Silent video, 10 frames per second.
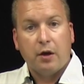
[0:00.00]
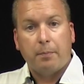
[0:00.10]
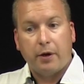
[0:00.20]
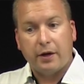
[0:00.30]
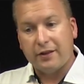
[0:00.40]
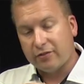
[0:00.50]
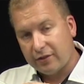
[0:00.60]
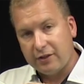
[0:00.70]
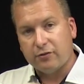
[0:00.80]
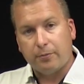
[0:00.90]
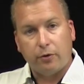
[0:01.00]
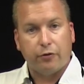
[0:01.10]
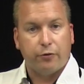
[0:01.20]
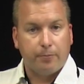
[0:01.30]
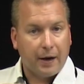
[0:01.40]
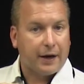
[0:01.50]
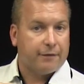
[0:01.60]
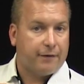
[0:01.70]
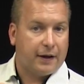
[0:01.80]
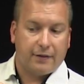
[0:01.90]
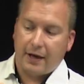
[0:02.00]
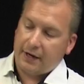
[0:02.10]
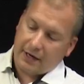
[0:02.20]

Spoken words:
but it's feasible to modify that